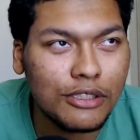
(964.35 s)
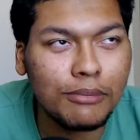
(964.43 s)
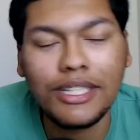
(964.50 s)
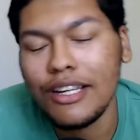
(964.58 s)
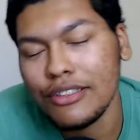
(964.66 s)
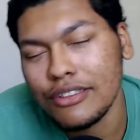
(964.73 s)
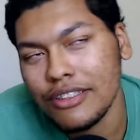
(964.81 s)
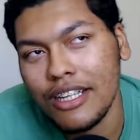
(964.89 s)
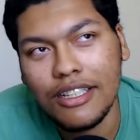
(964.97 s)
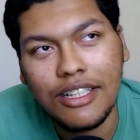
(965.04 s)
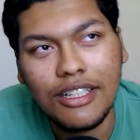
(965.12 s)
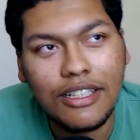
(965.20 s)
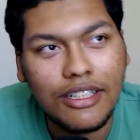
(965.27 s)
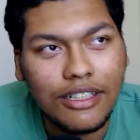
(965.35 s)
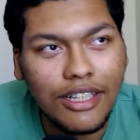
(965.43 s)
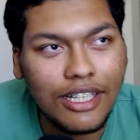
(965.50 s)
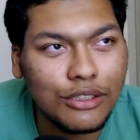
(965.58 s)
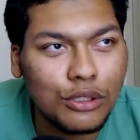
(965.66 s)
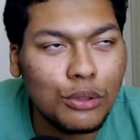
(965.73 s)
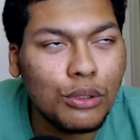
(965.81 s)
But there also
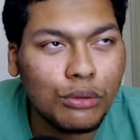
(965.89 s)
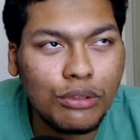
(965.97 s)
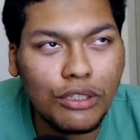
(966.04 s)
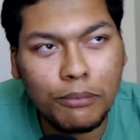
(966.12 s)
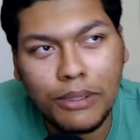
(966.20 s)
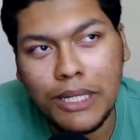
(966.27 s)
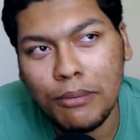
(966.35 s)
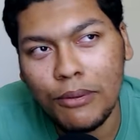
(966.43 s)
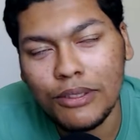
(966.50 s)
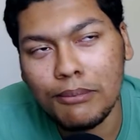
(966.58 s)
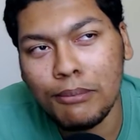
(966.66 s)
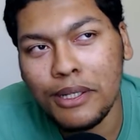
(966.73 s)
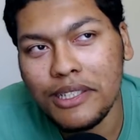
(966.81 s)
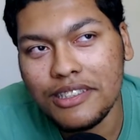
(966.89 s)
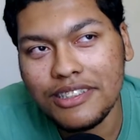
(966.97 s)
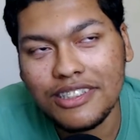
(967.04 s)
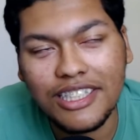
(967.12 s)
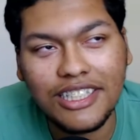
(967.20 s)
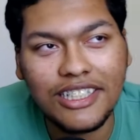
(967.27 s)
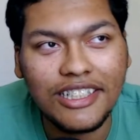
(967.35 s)
like 2 or 3 other people on the bus,
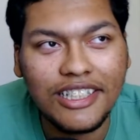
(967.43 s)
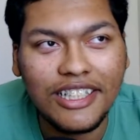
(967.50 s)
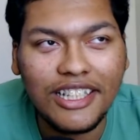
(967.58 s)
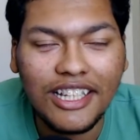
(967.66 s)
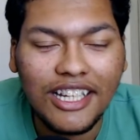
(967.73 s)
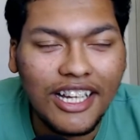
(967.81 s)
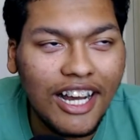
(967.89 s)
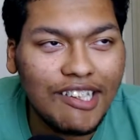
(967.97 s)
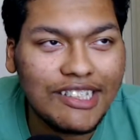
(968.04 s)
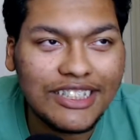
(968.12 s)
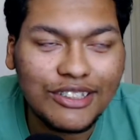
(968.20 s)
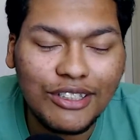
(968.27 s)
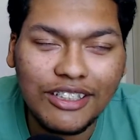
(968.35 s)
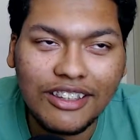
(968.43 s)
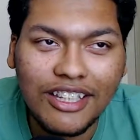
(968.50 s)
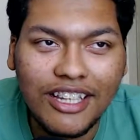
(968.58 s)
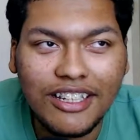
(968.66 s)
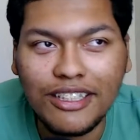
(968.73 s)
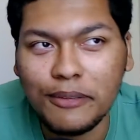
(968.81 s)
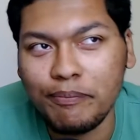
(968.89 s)
and I just started
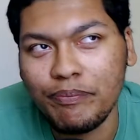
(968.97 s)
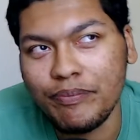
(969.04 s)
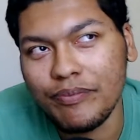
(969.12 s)
thinking.